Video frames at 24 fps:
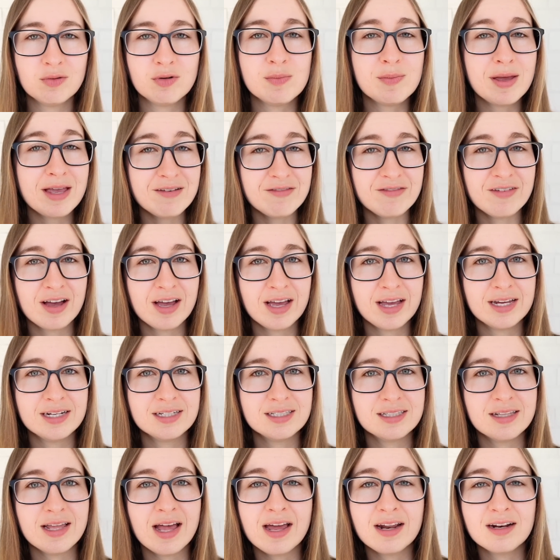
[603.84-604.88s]
we may
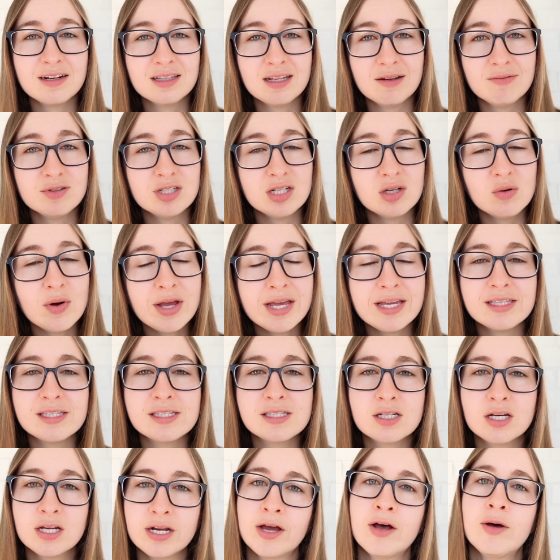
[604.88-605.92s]
find that lifting
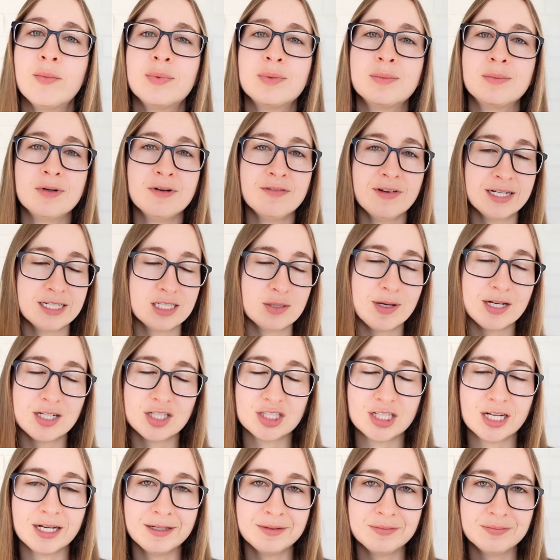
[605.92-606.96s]
weights could help prevent
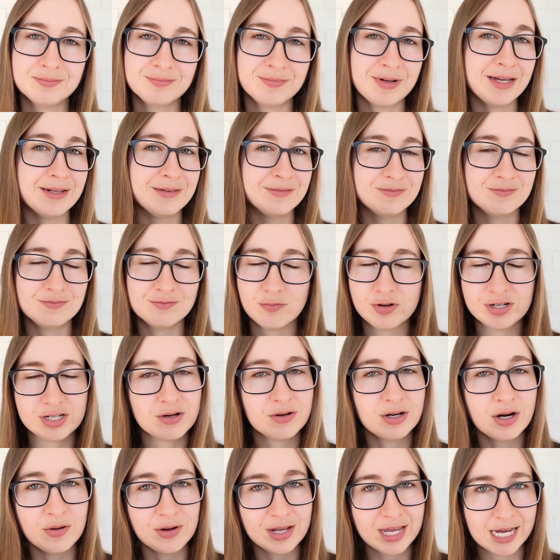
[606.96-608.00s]
dementia, but we
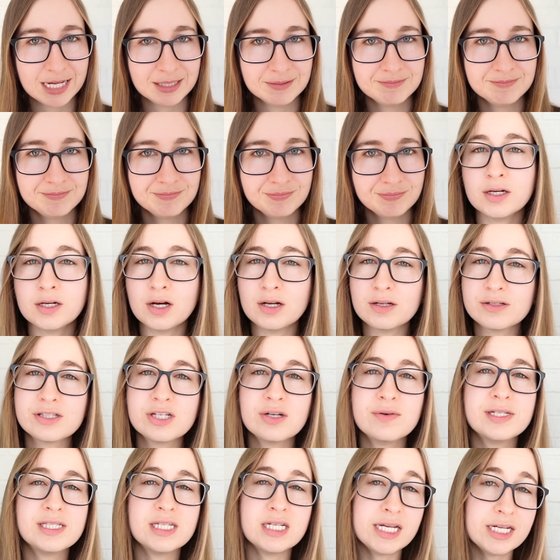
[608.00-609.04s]
don't know yet.
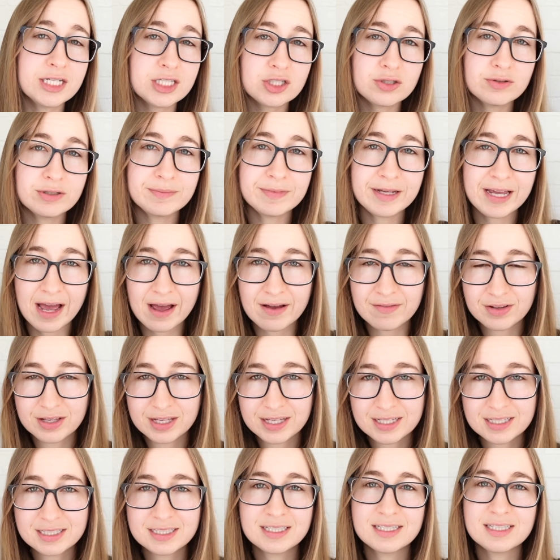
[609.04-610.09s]
Also, as an interim
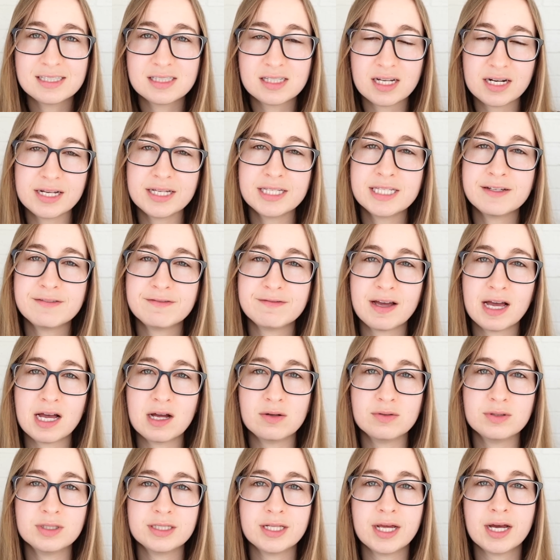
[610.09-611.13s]
caveat, studies have
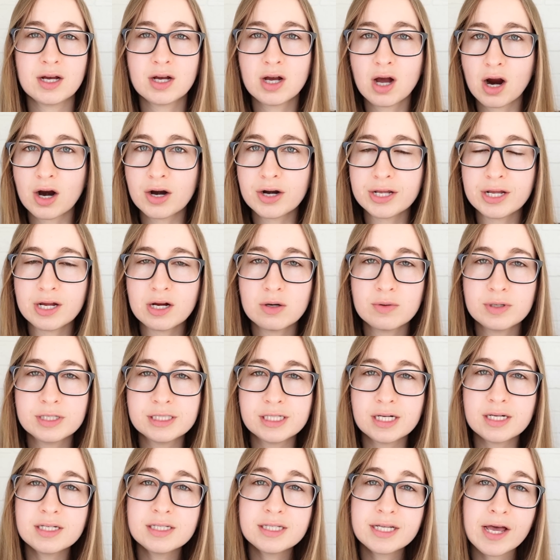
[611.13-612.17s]
found that cardio
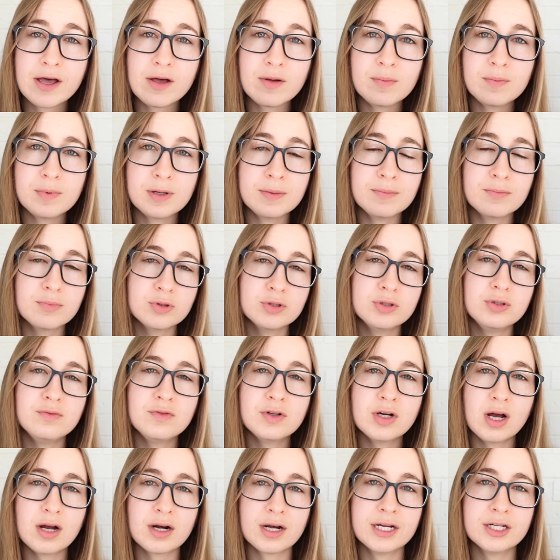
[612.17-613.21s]
does help improve
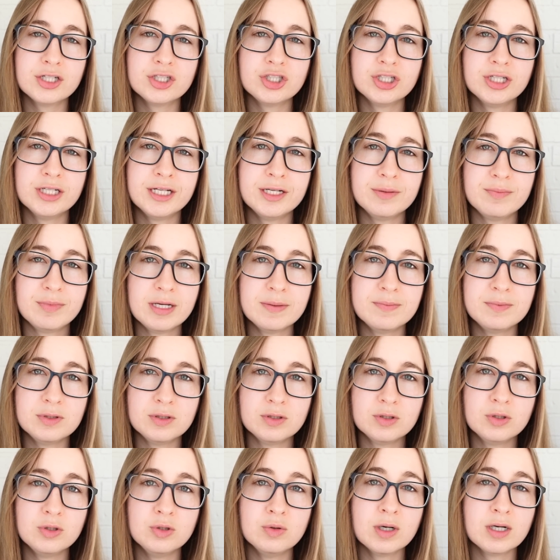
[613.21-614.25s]
cognition in
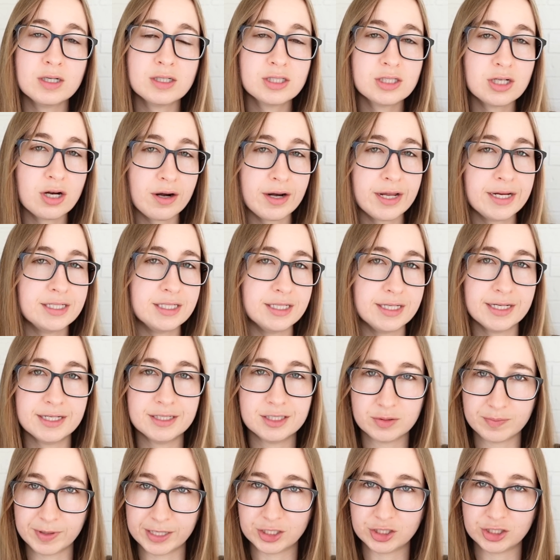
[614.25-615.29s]
people who are starting to
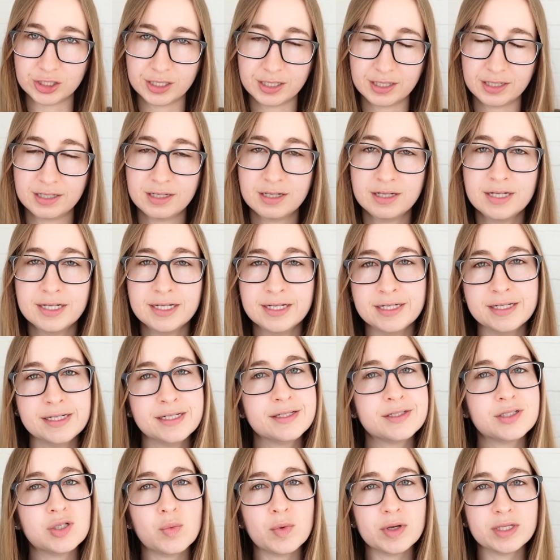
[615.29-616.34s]
get dementia.
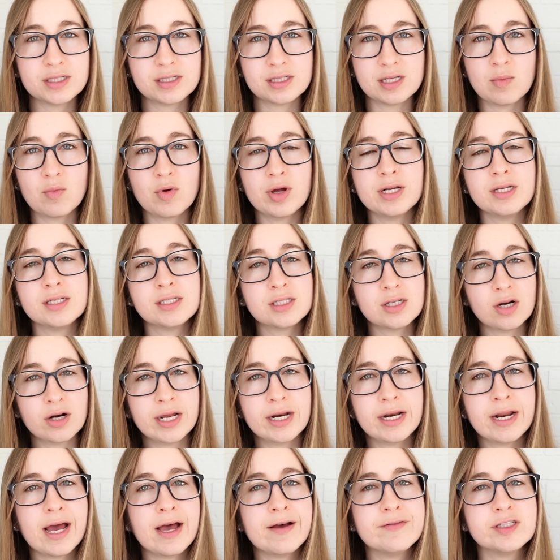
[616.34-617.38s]
So once someone is
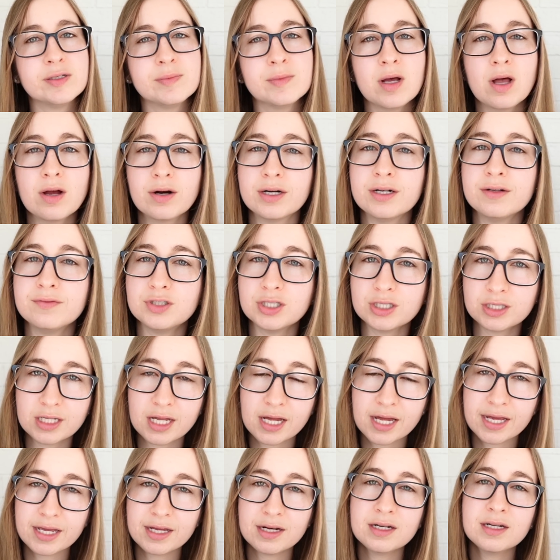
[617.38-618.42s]
starting to have some cognitive
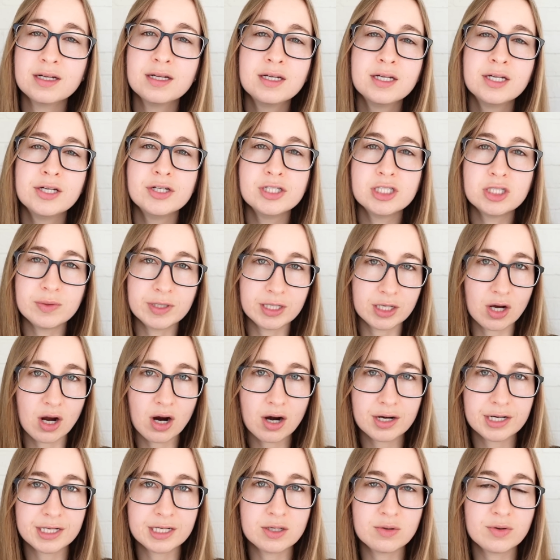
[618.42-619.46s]
decline, doing
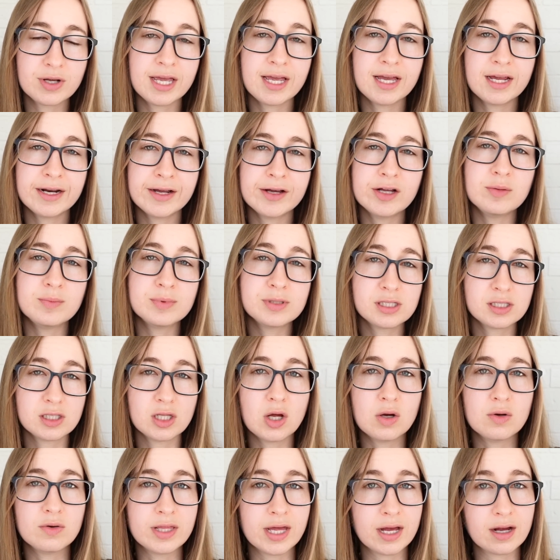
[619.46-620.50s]
cardio can help
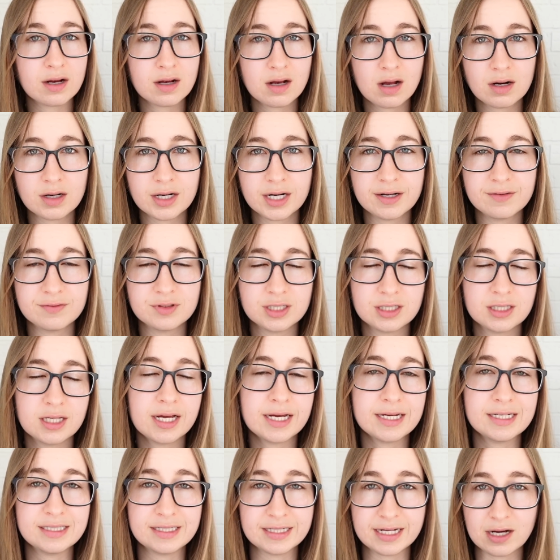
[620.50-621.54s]
slow that cognitive
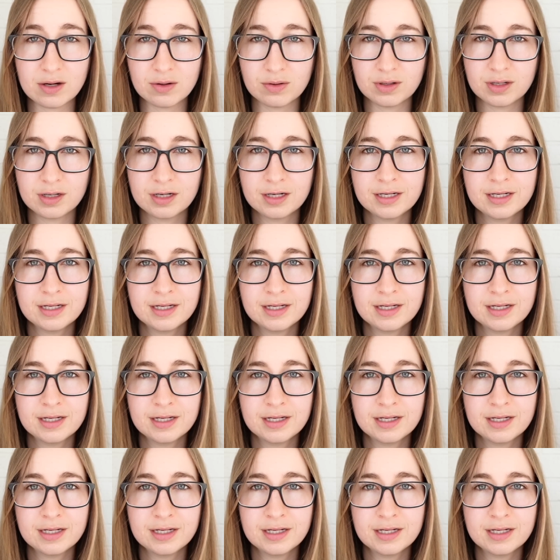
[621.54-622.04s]
decline down.